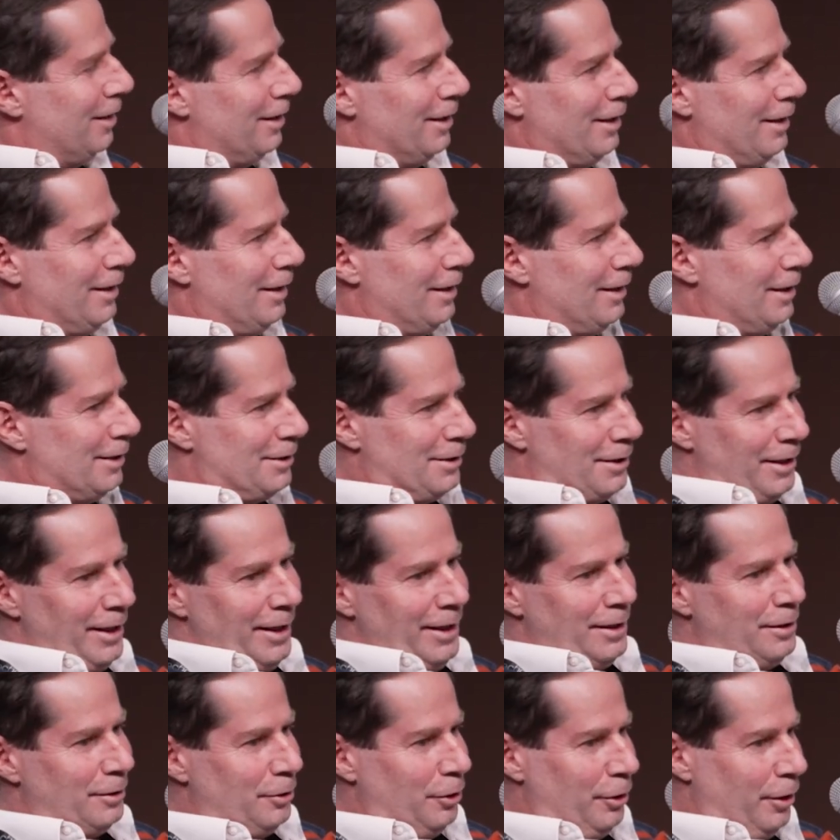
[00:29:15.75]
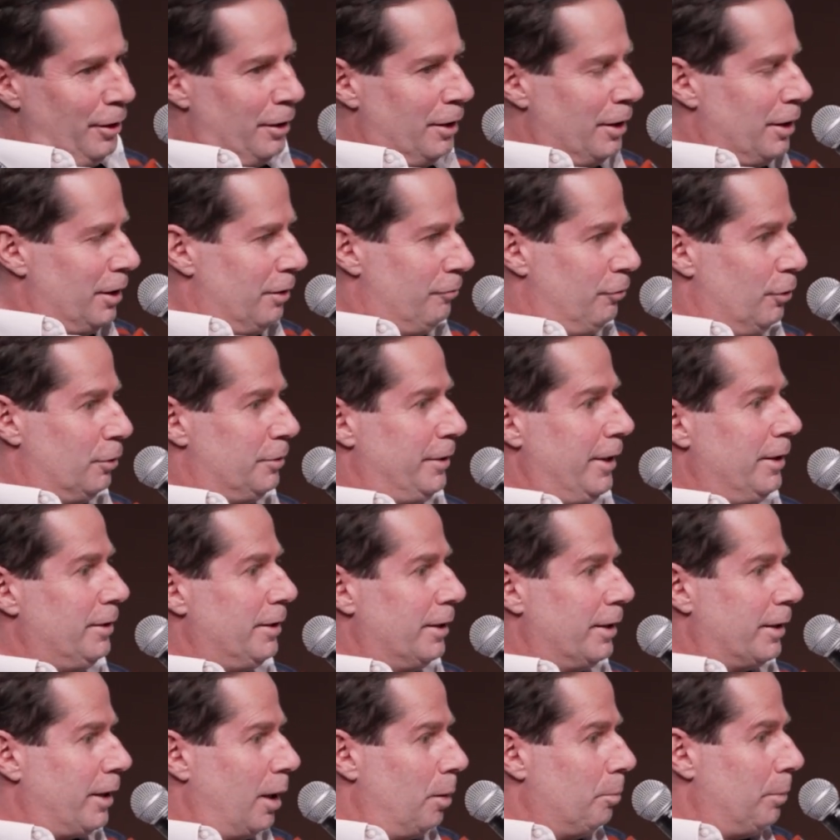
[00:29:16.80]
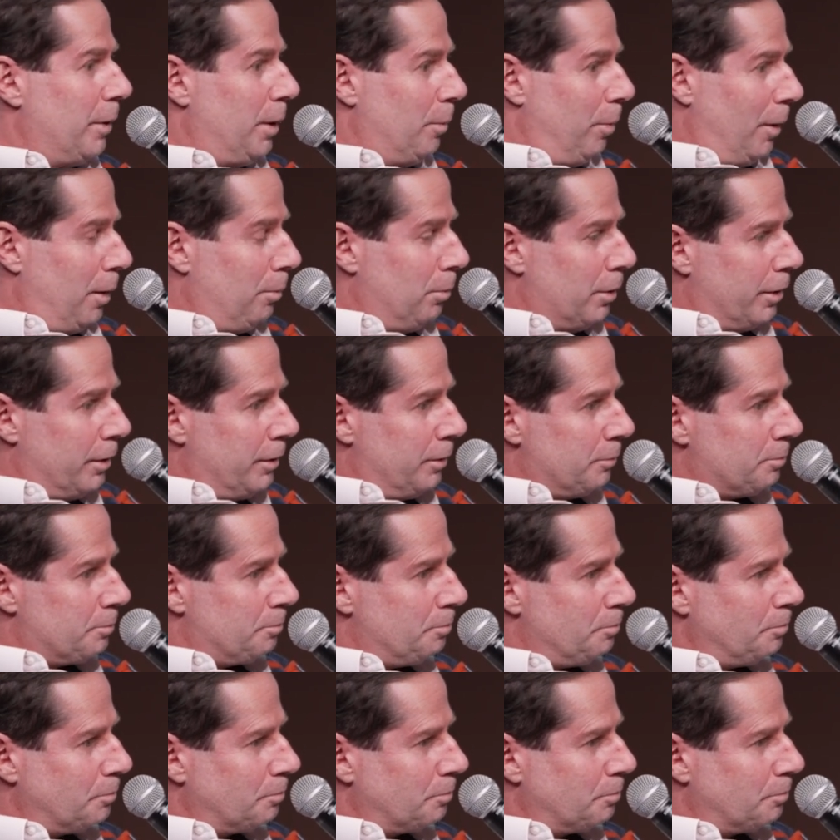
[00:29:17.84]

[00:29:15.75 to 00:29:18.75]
It's like, if you're taking a company public,